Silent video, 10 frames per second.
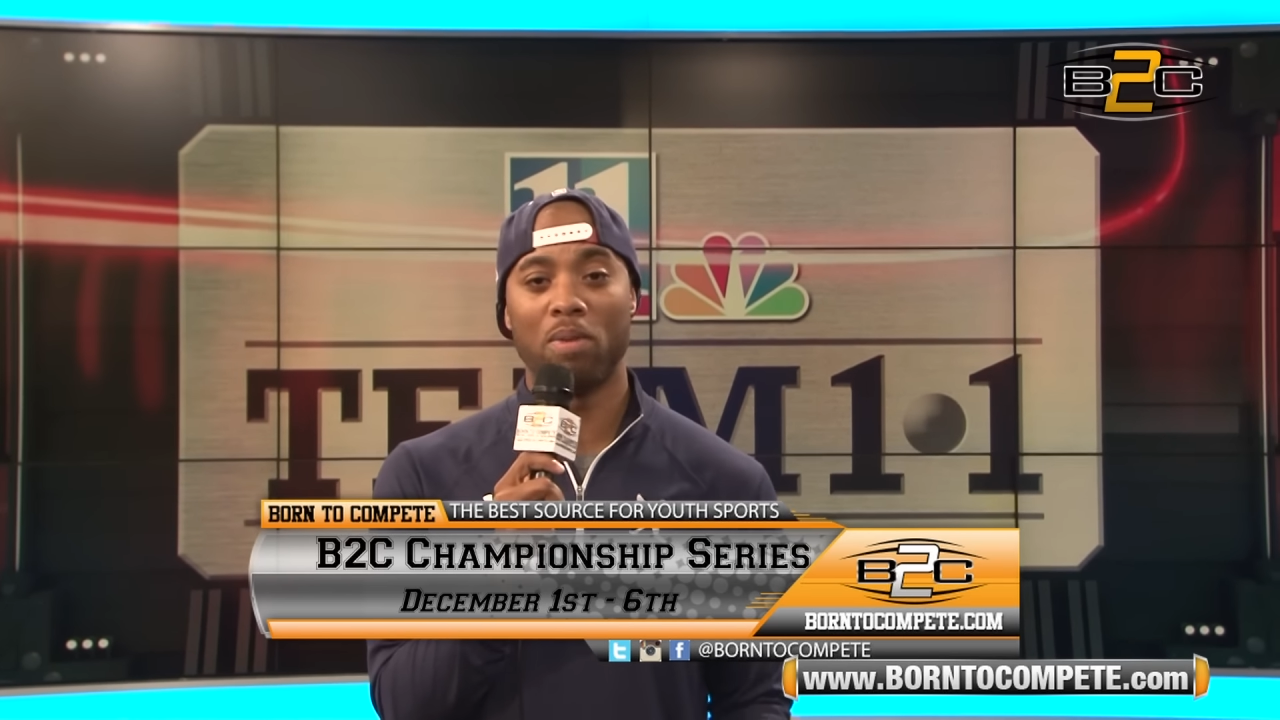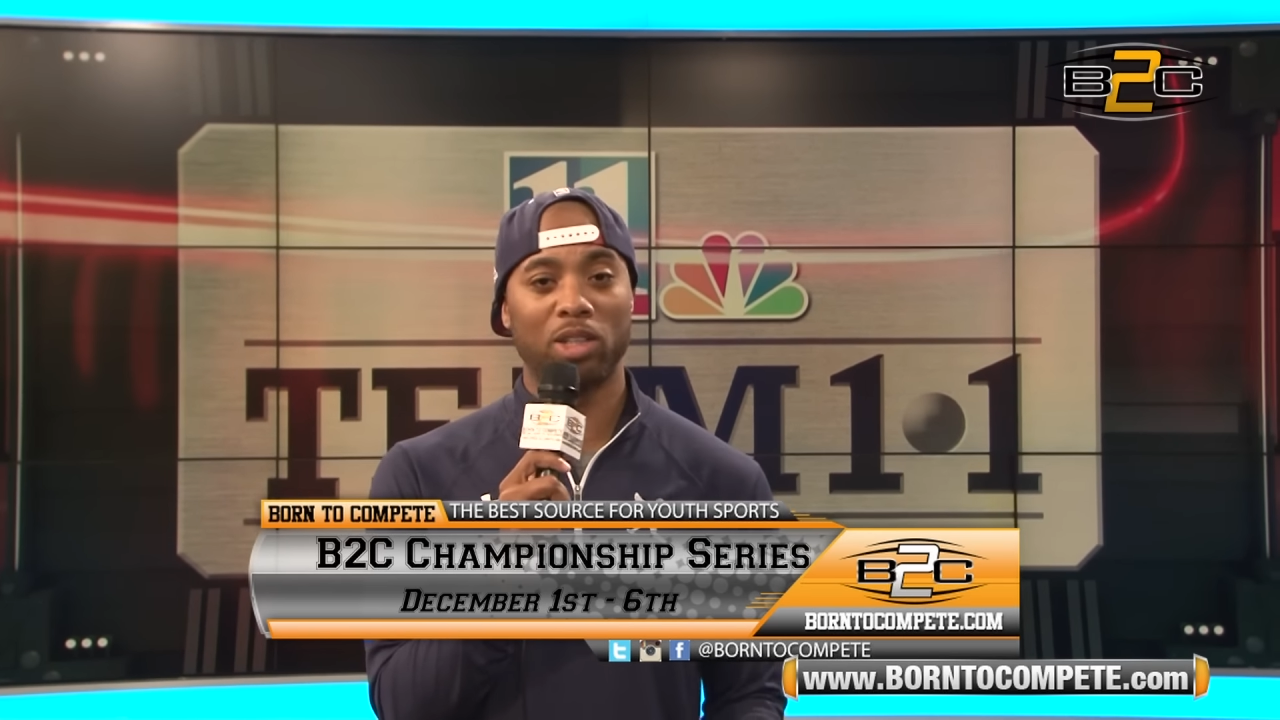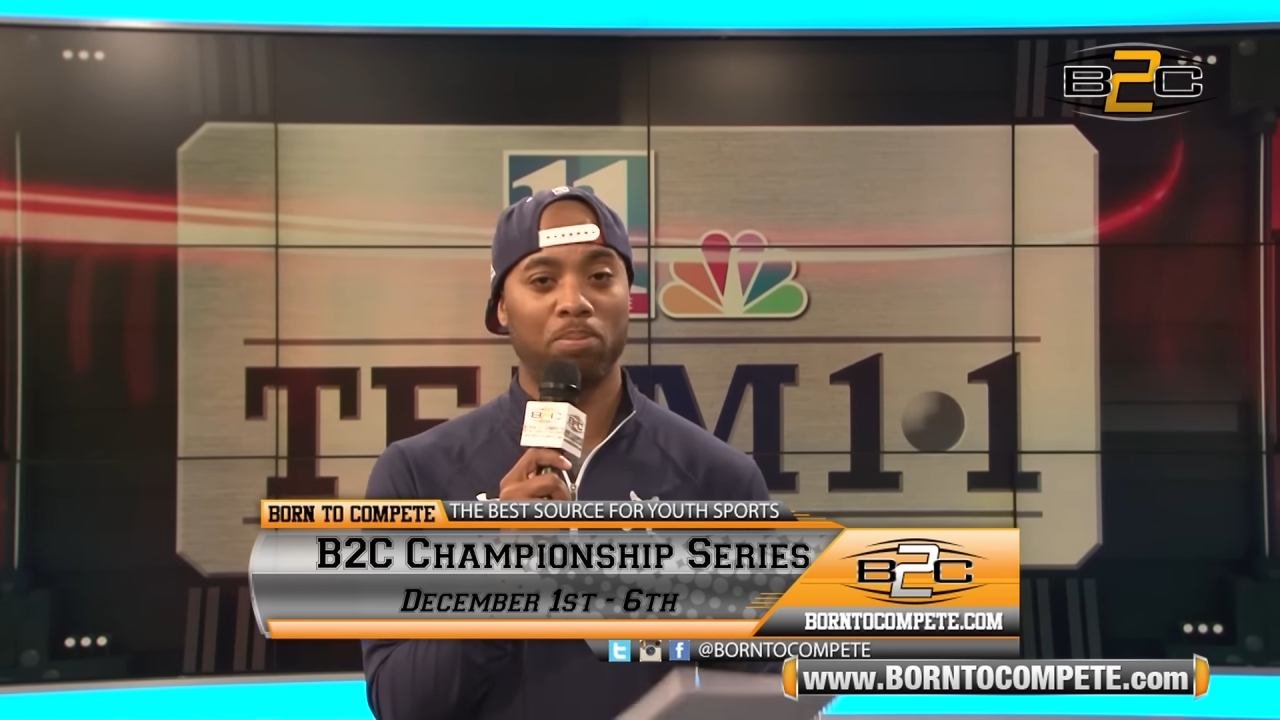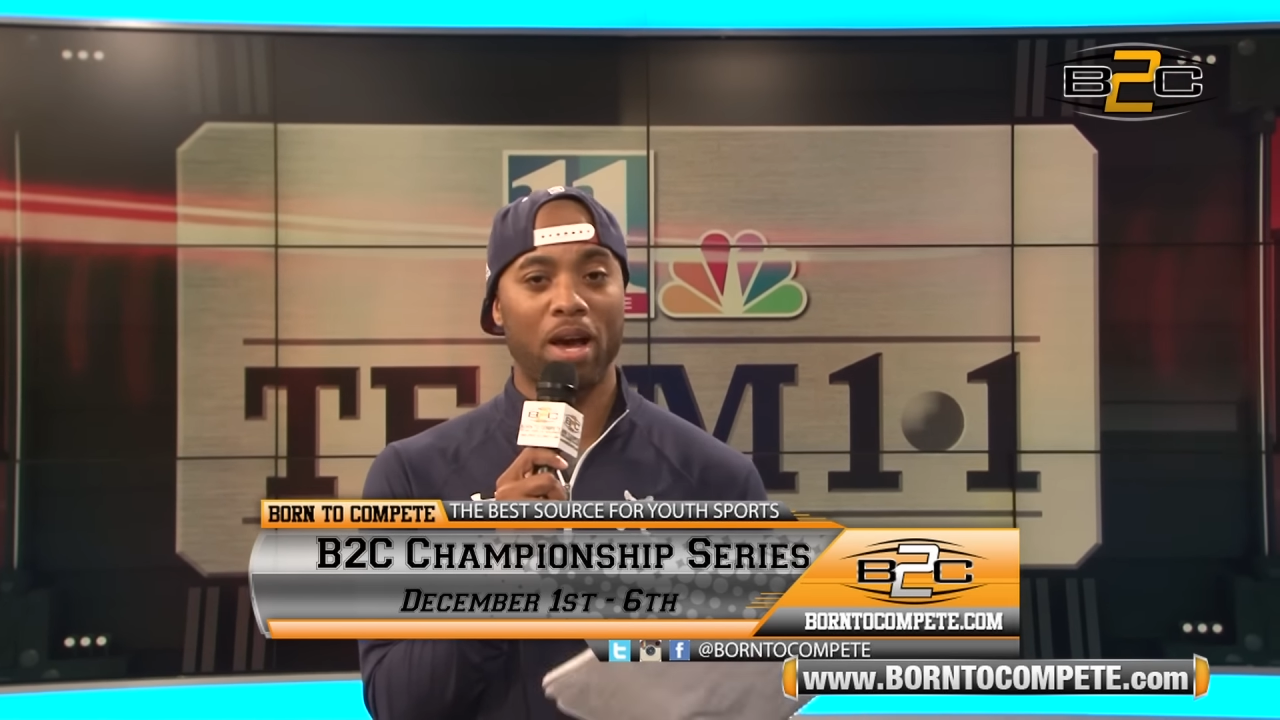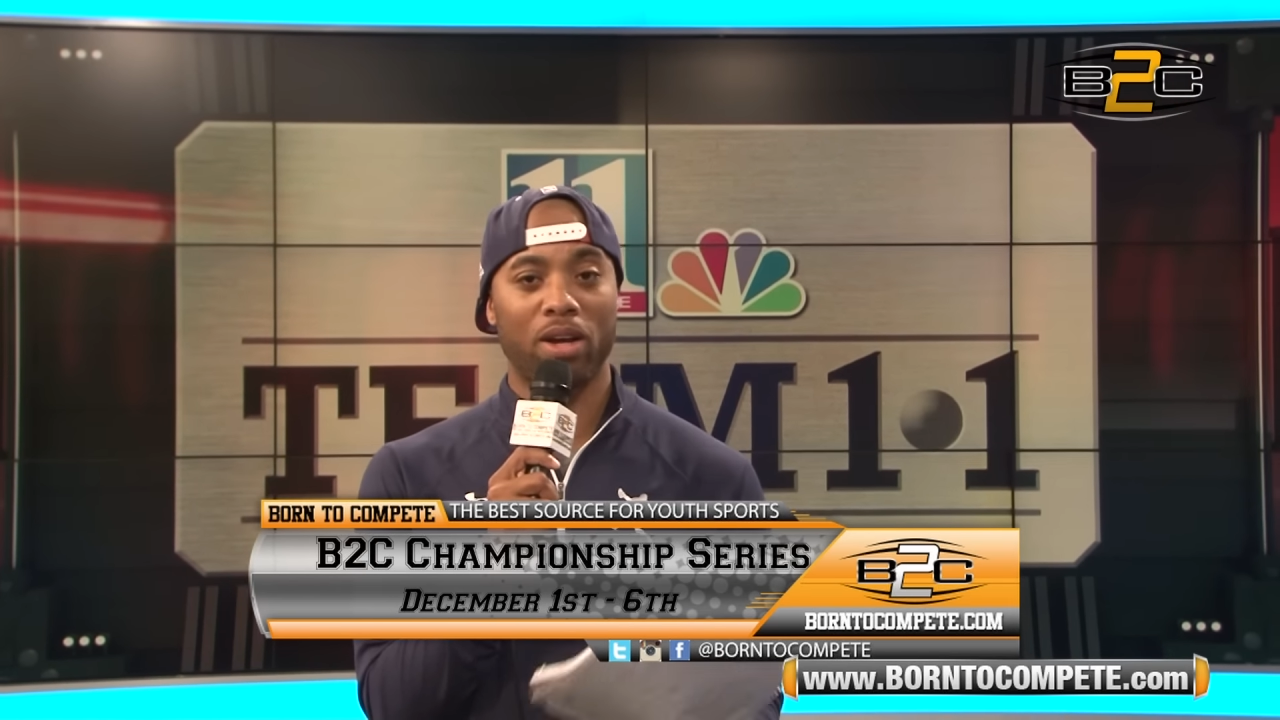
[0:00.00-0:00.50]

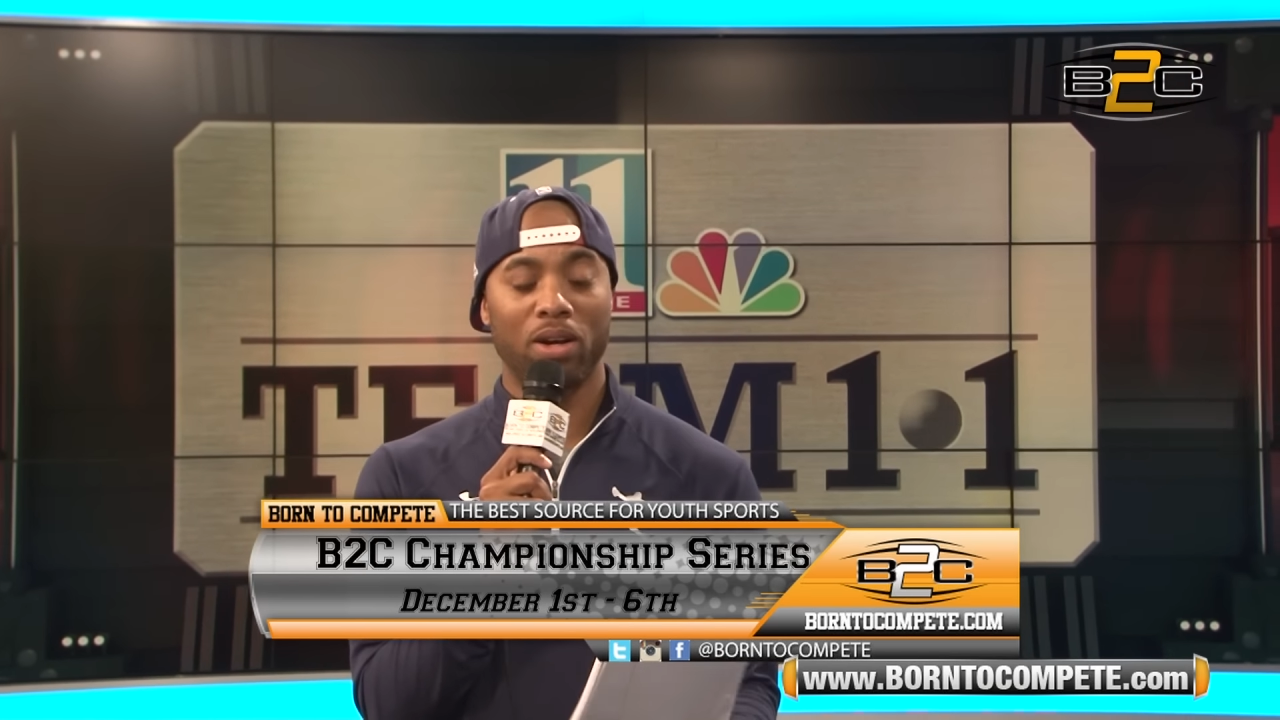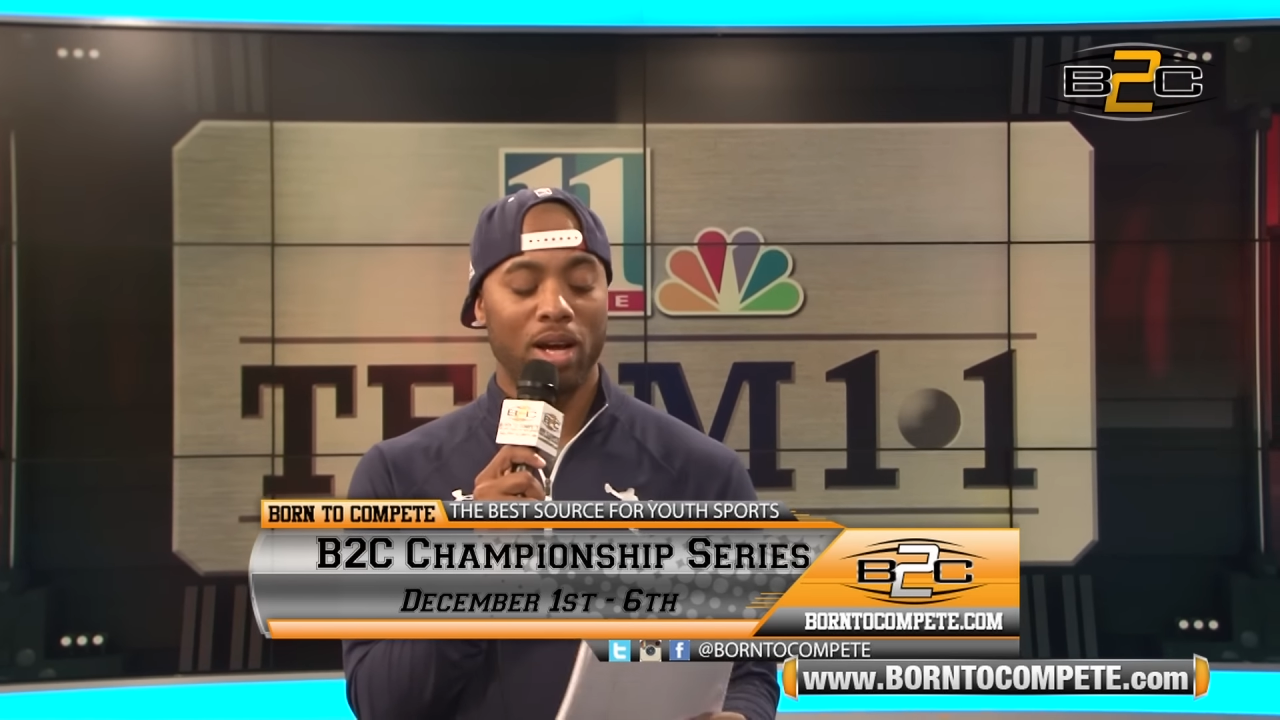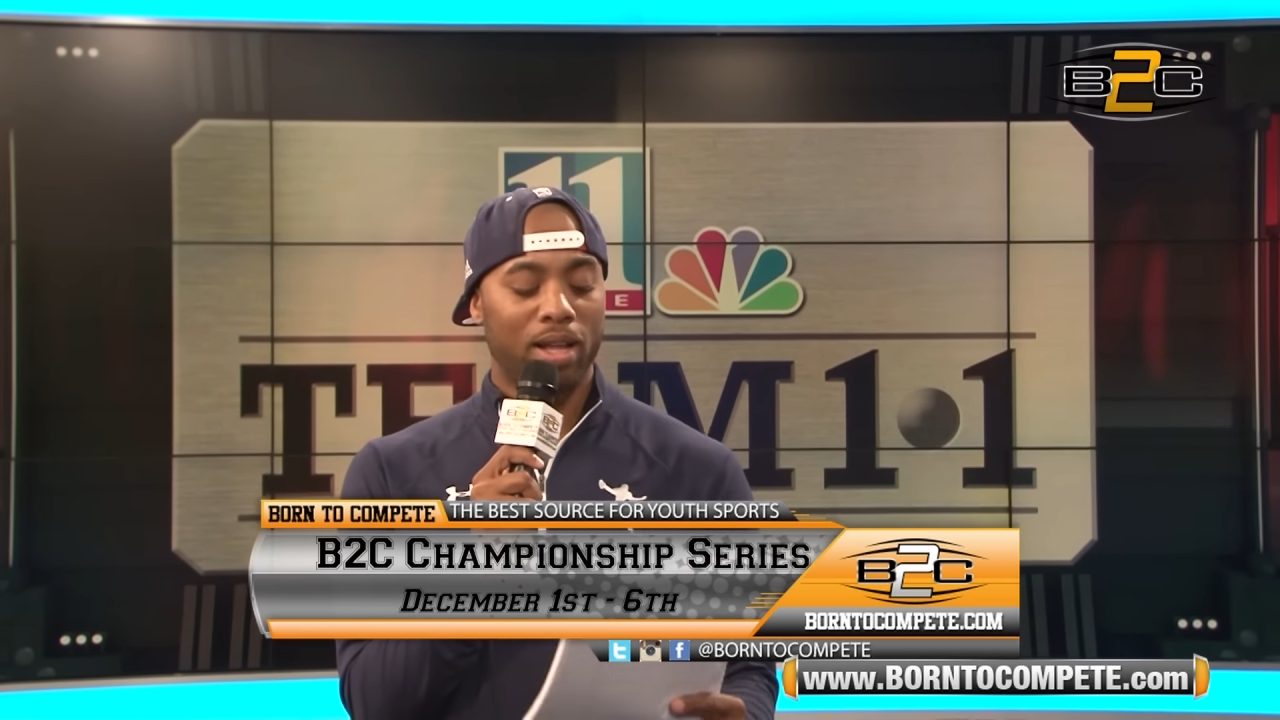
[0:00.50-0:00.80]
much better